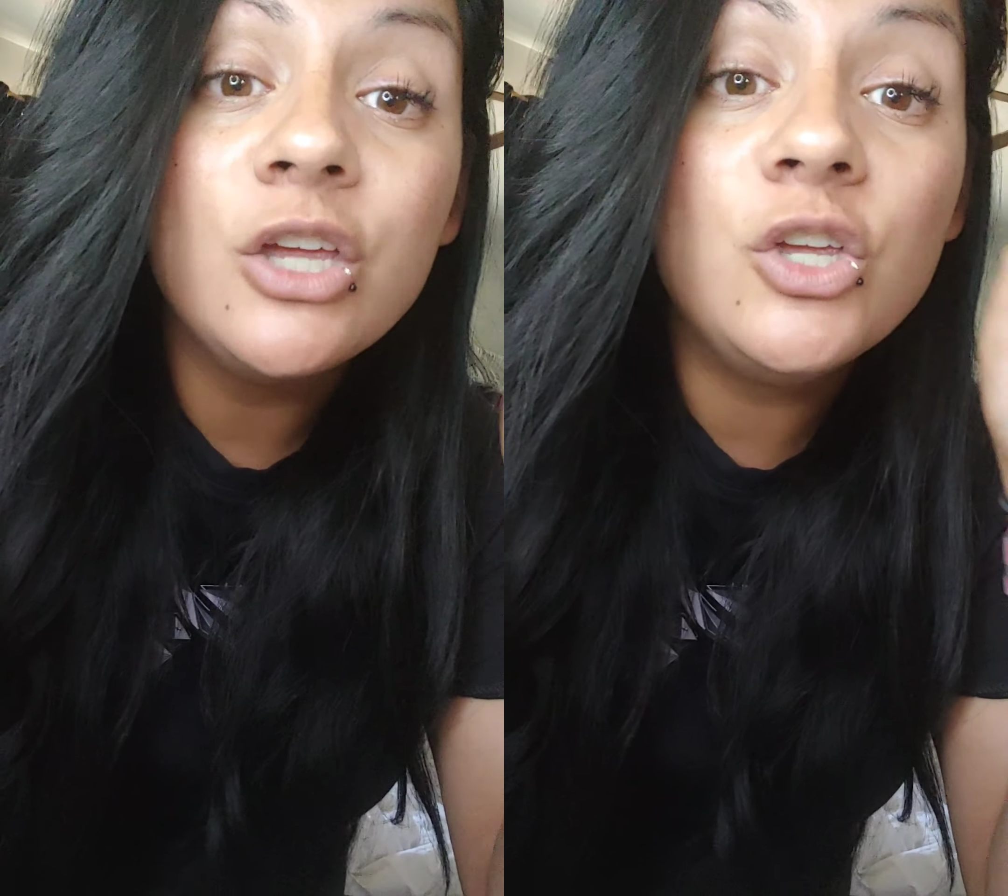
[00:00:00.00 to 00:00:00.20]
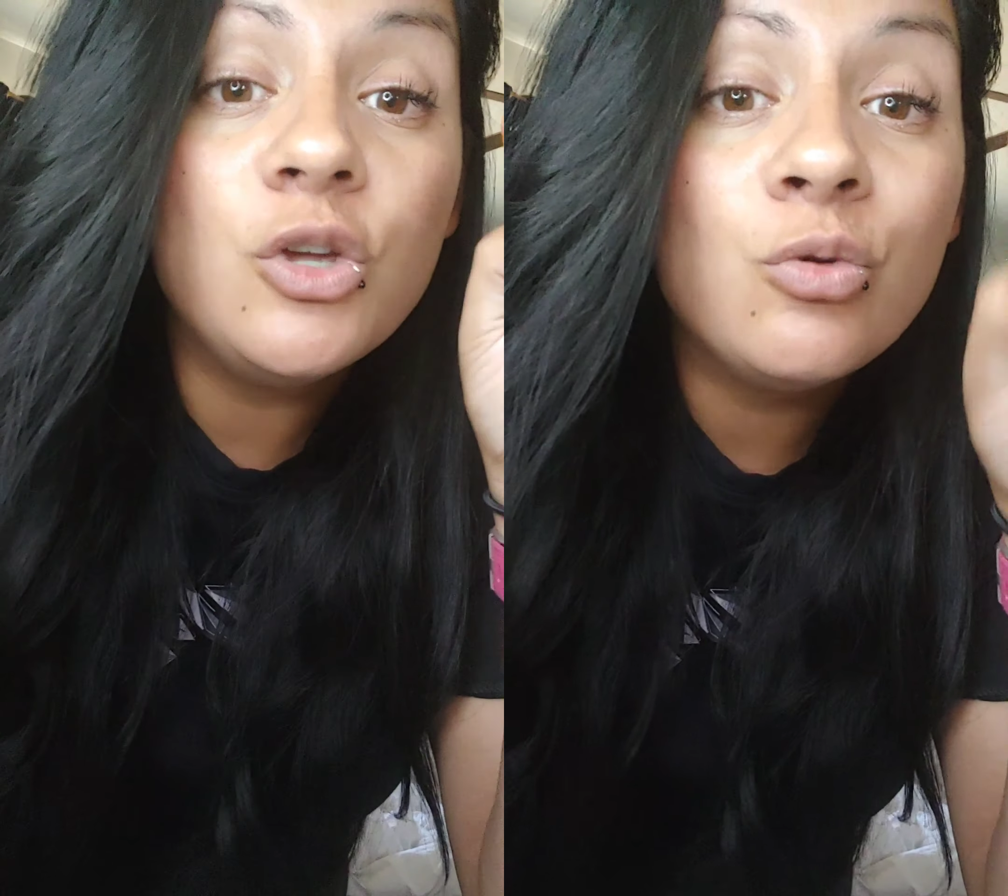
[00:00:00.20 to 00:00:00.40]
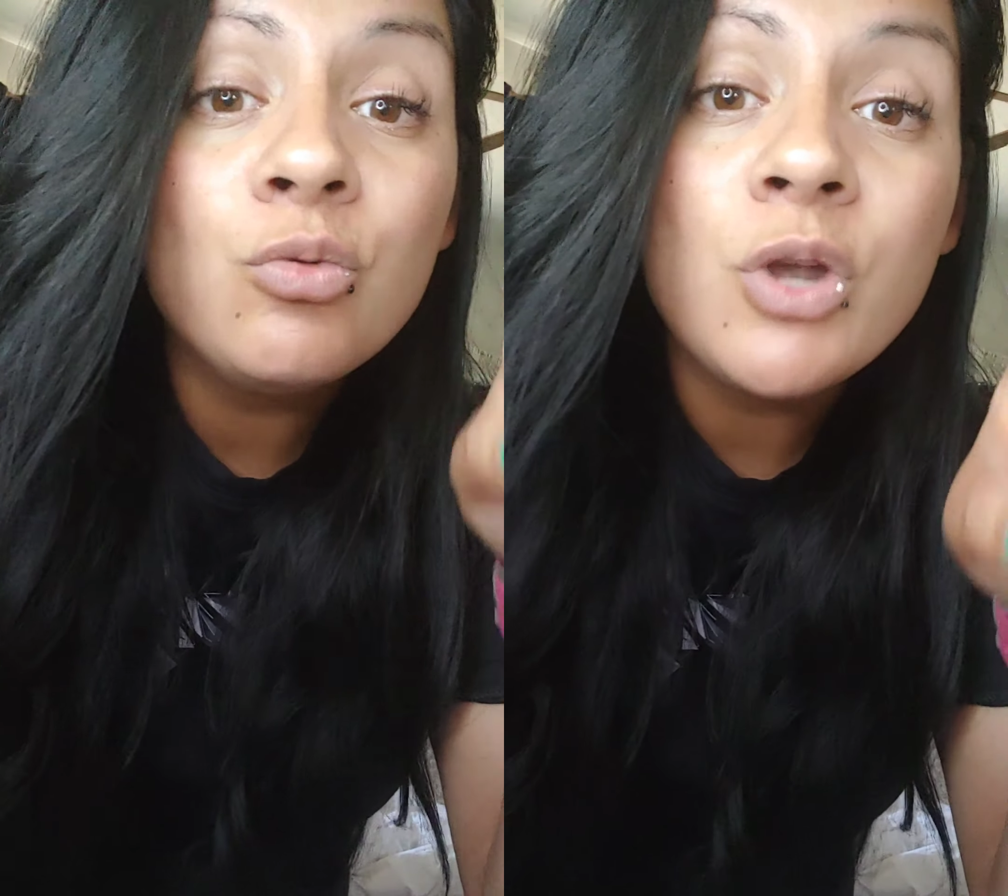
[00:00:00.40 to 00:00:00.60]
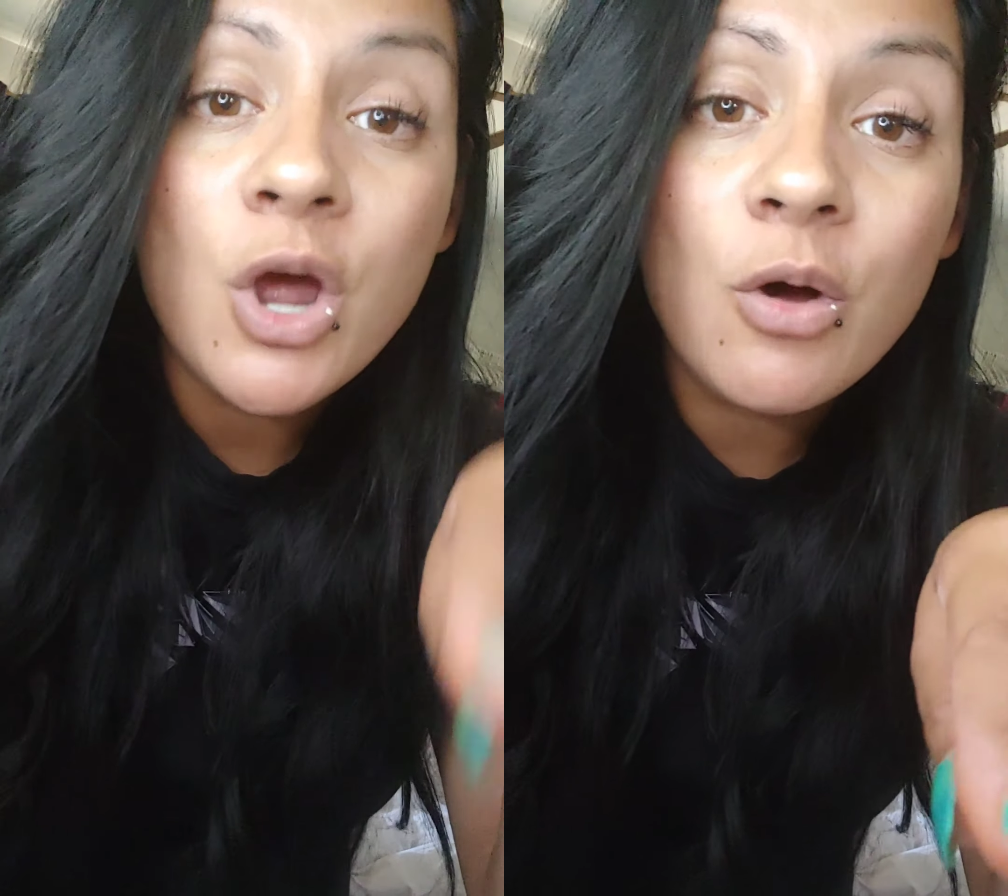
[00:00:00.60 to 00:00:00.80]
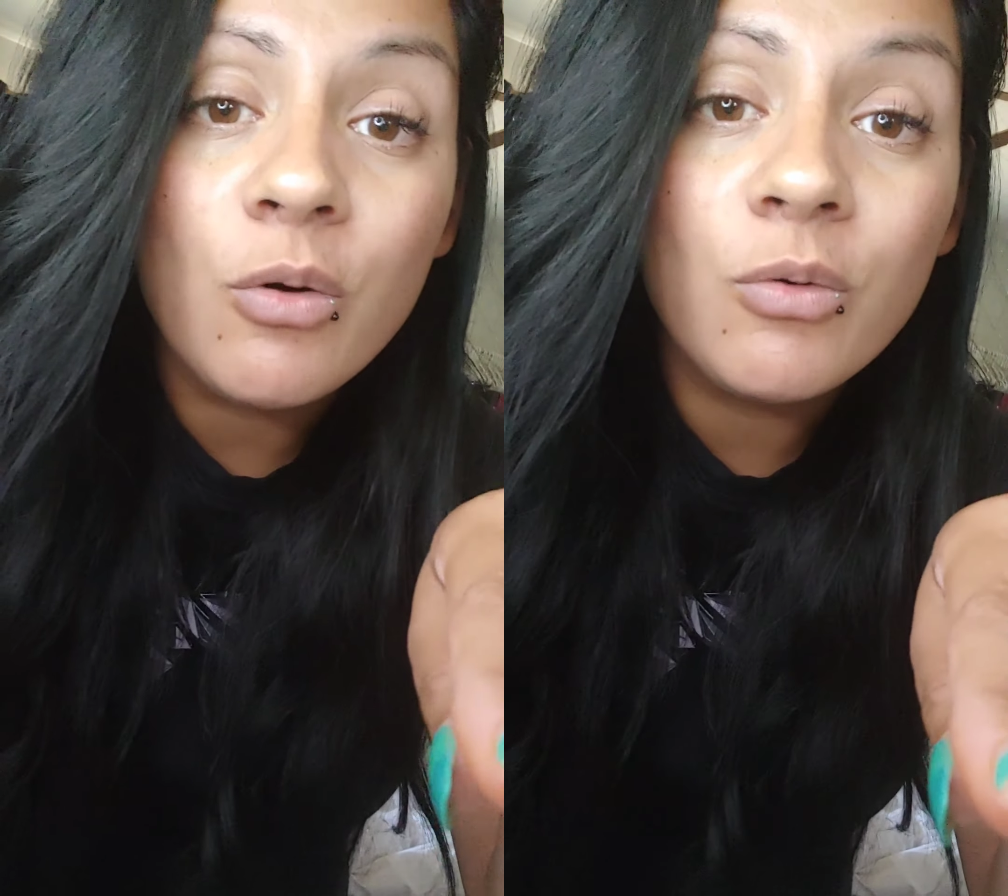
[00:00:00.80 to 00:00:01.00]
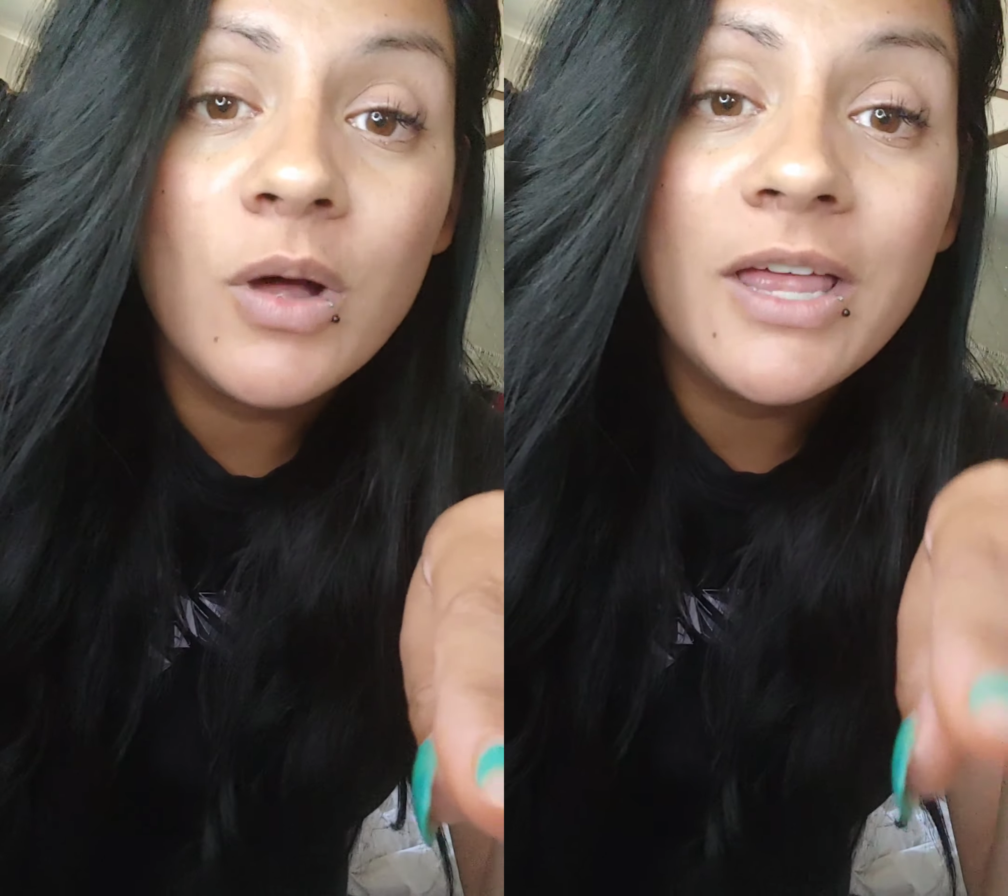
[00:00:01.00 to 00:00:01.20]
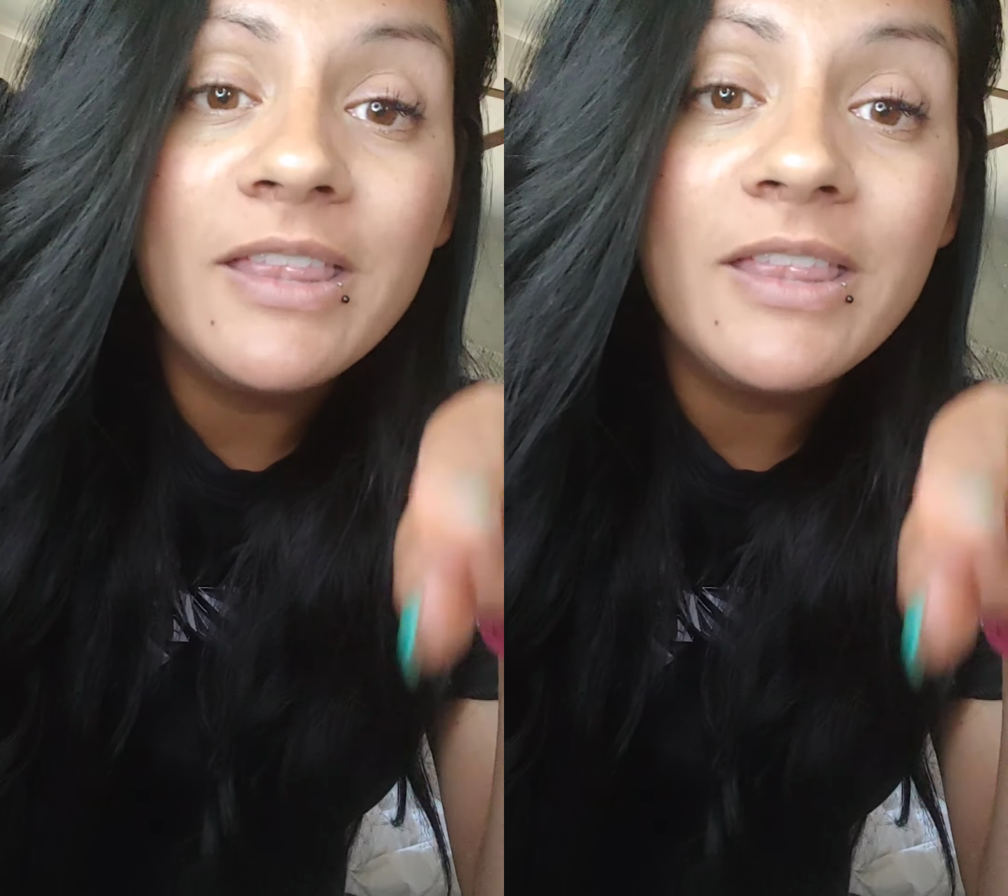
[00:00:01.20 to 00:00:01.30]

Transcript: you know